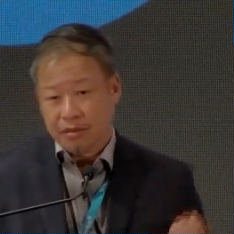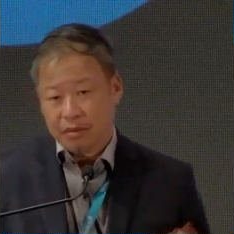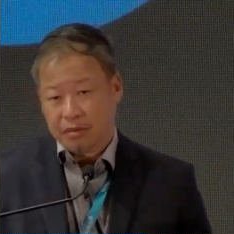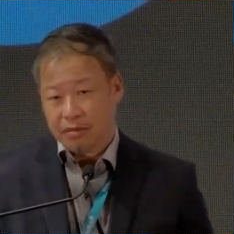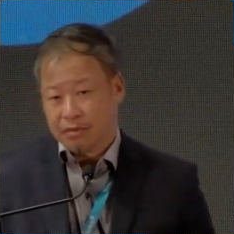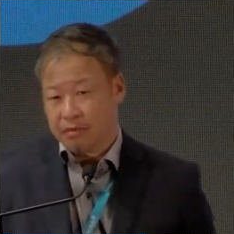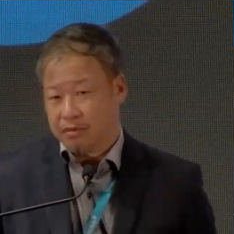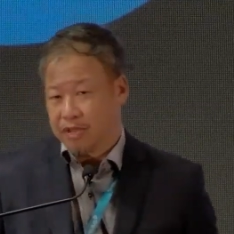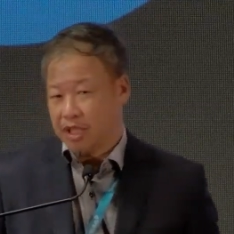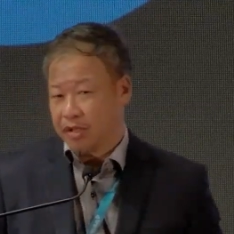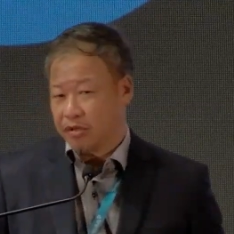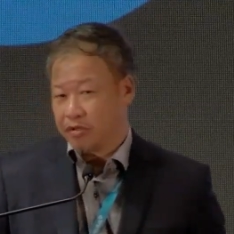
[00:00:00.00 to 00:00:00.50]

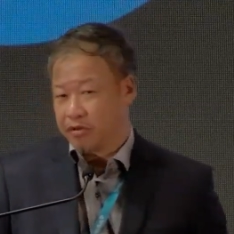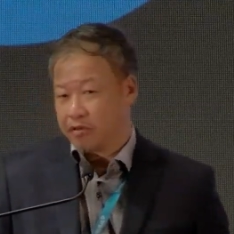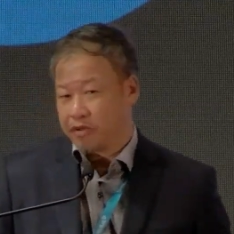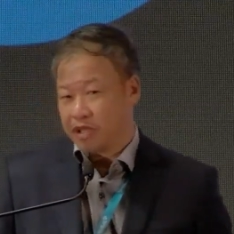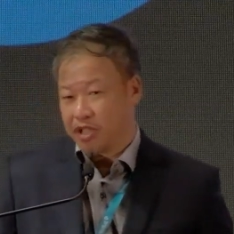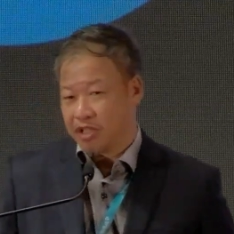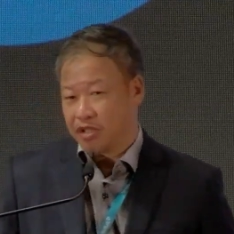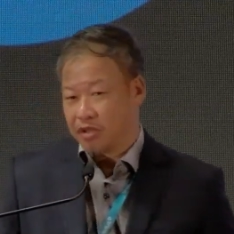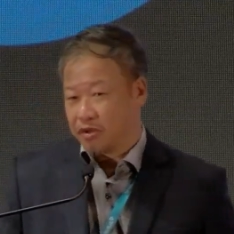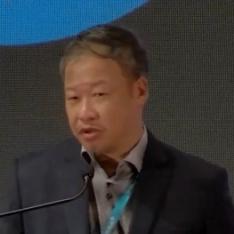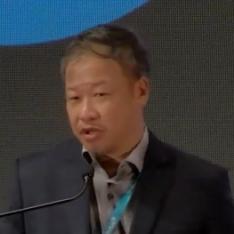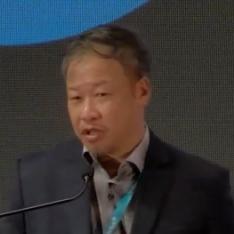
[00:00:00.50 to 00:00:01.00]
Dr. Chris
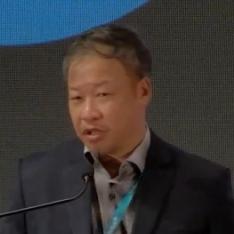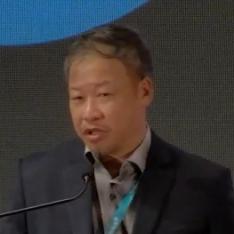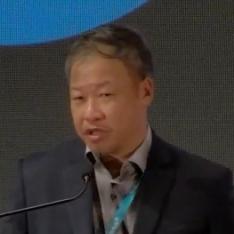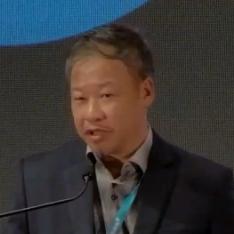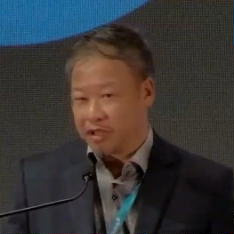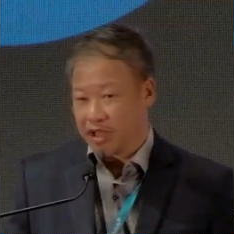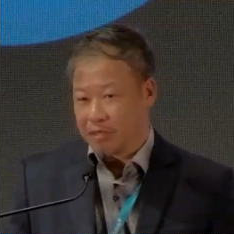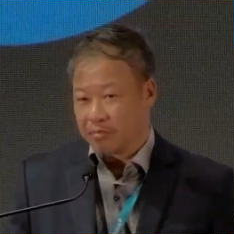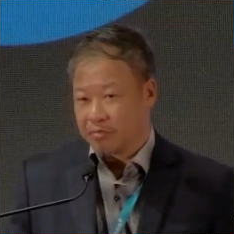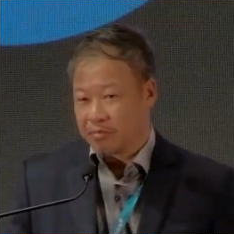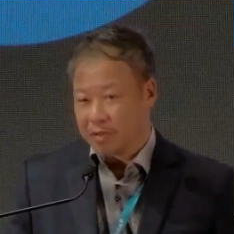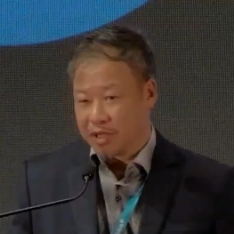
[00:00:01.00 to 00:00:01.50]
knows all the
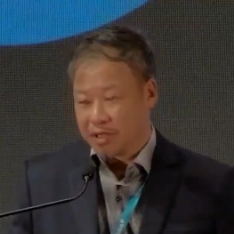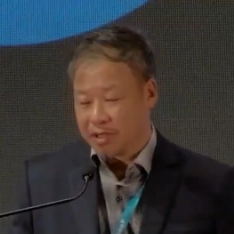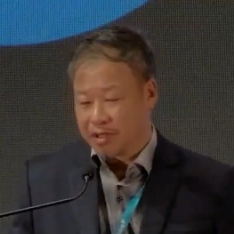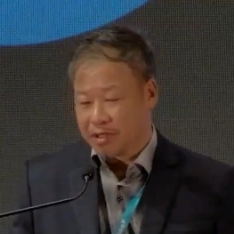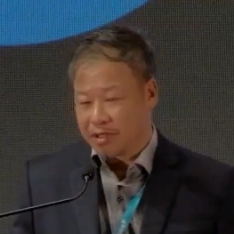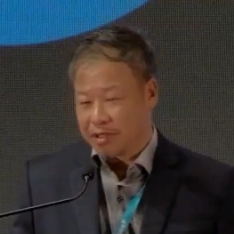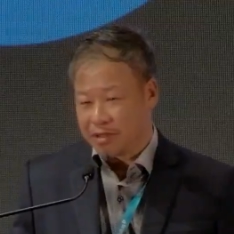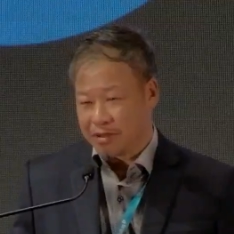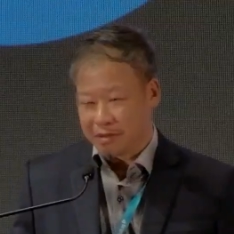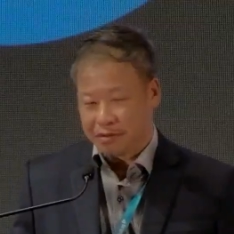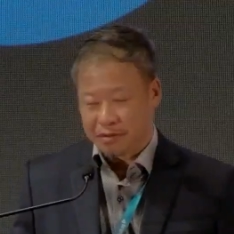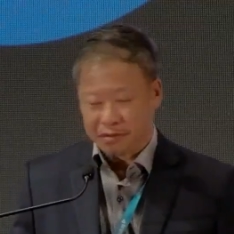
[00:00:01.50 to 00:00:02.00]

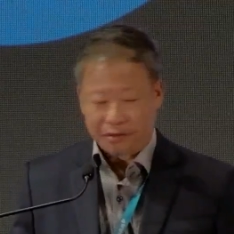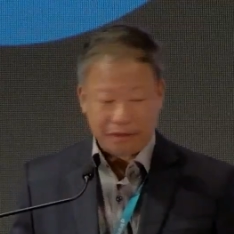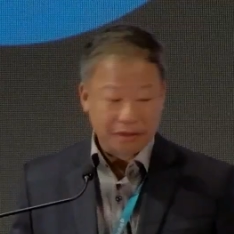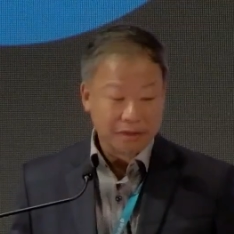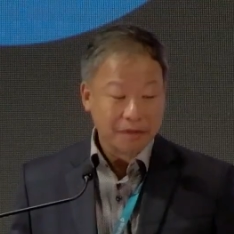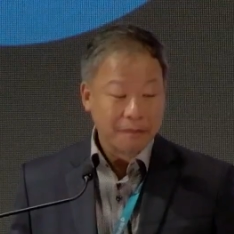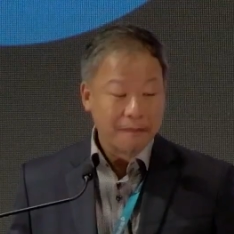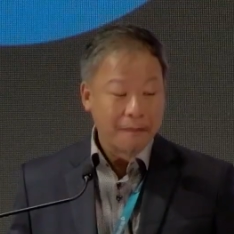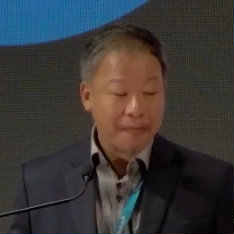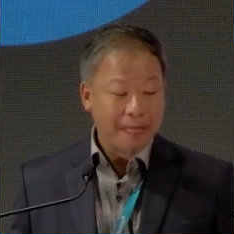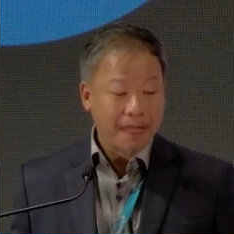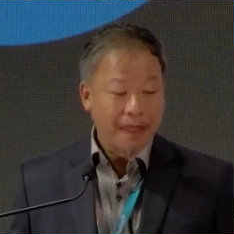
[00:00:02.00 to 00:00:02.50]
numbers,
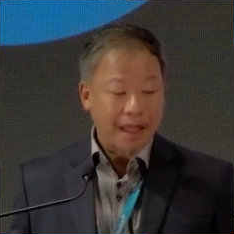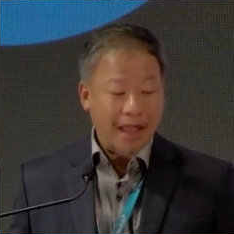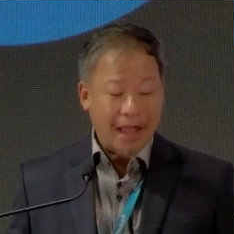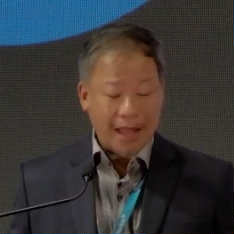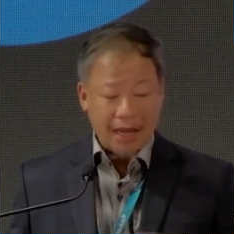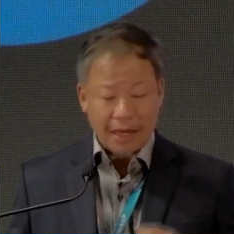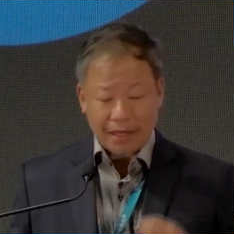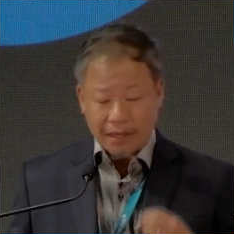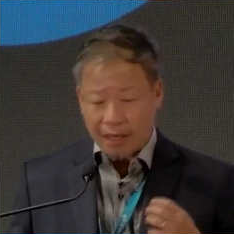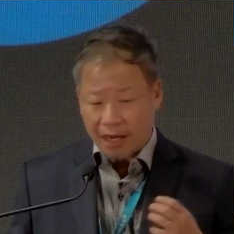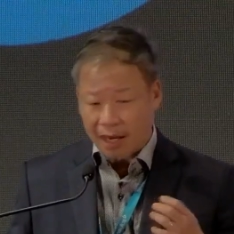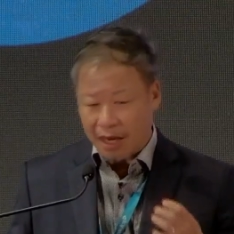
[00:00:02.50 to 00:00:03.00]

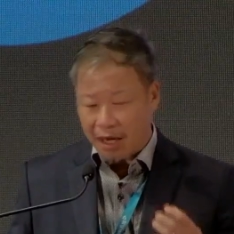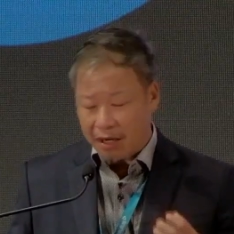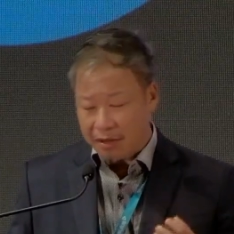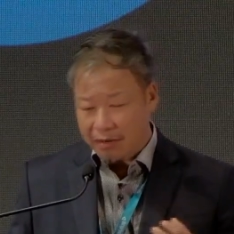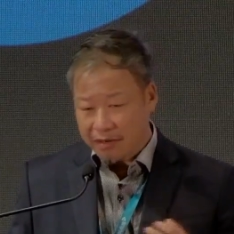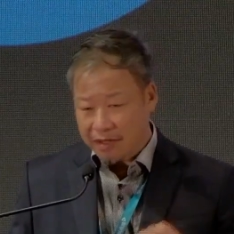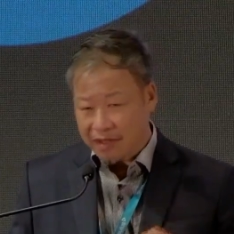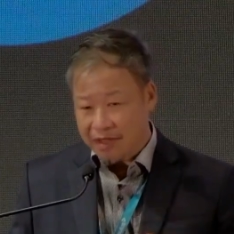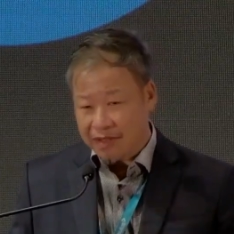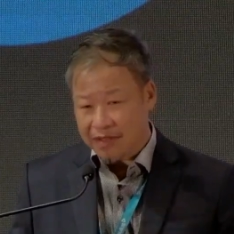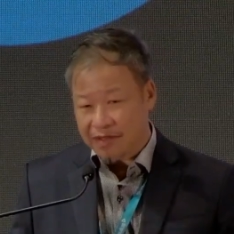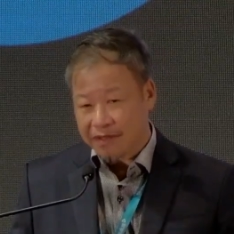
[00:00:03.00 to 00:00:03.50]
and how
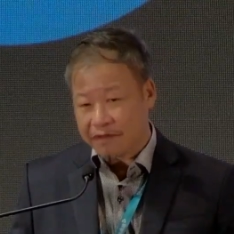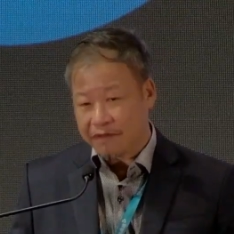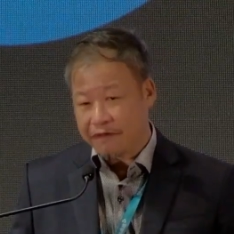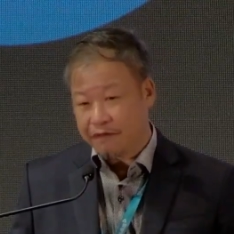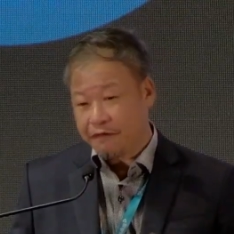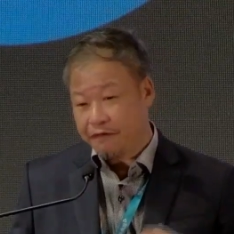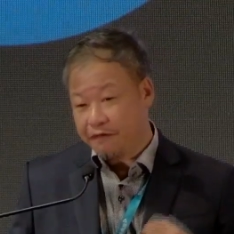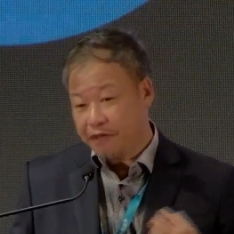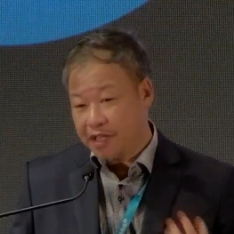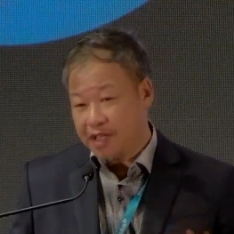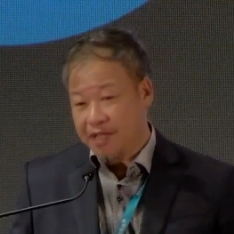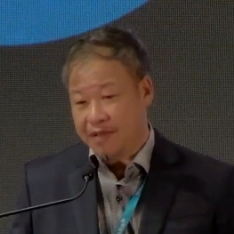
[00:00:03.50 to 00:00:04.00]
this
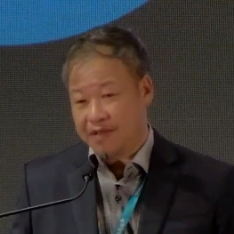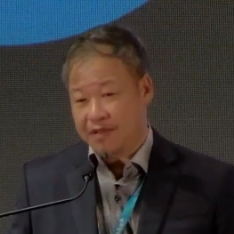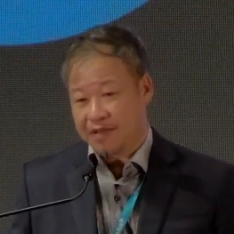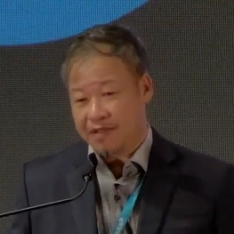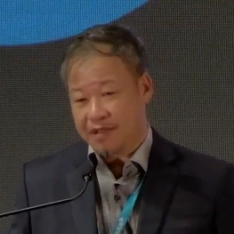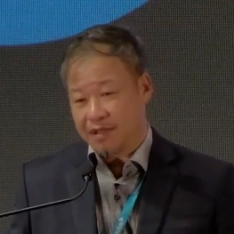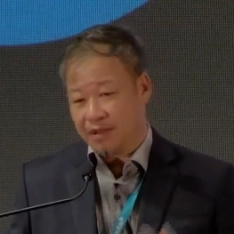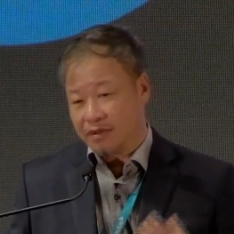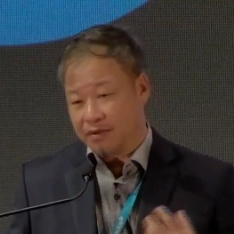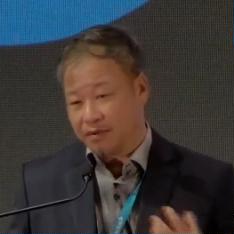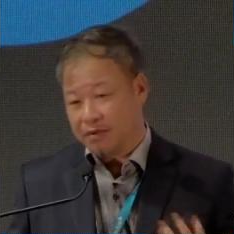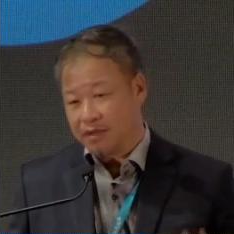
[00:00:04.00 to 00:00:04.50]
feeds
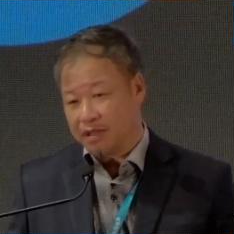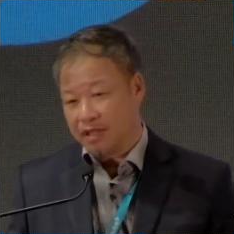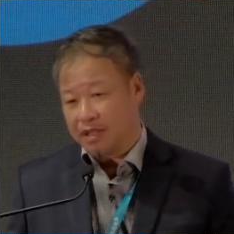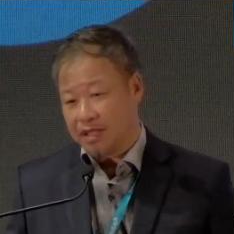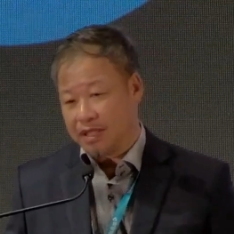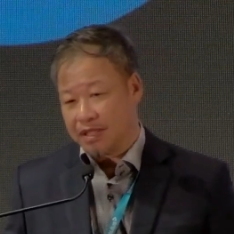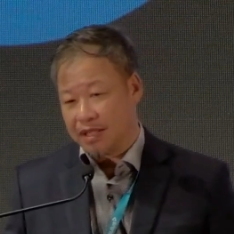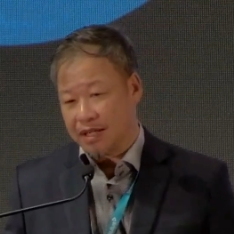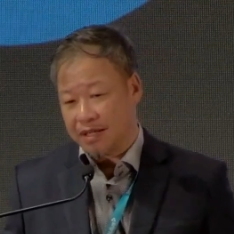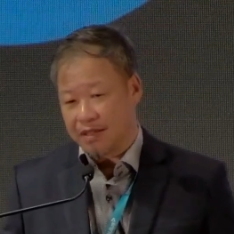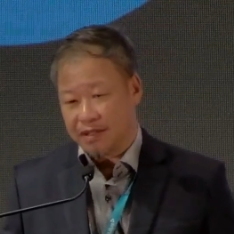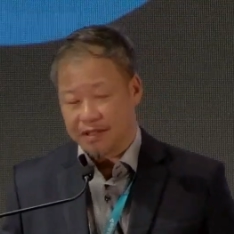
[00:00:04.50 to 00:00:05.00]
into the
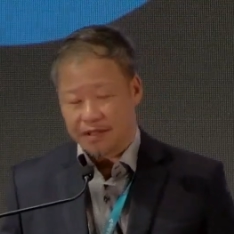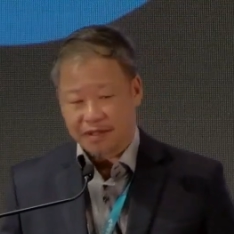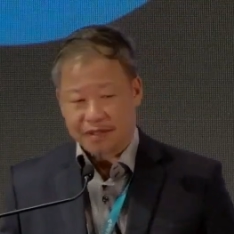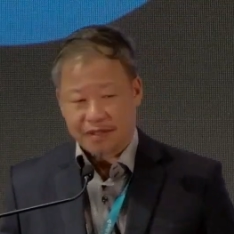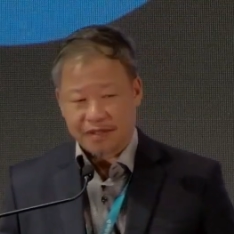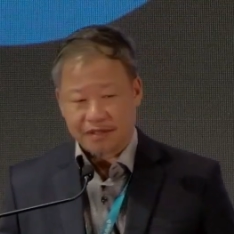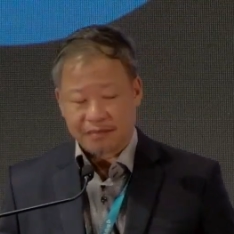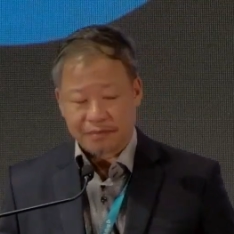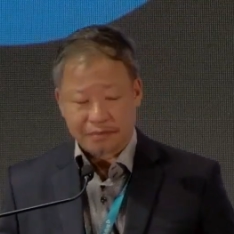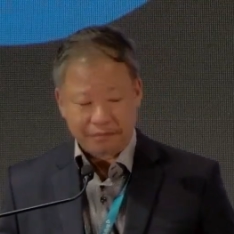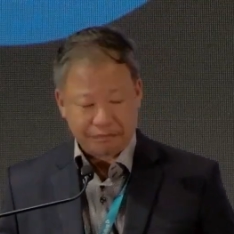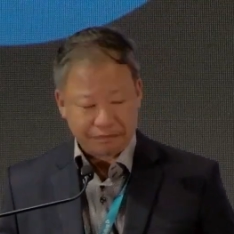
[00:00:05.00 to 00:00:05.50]
entire
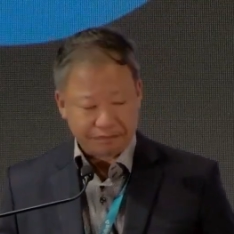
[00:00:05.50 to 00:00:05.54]
system.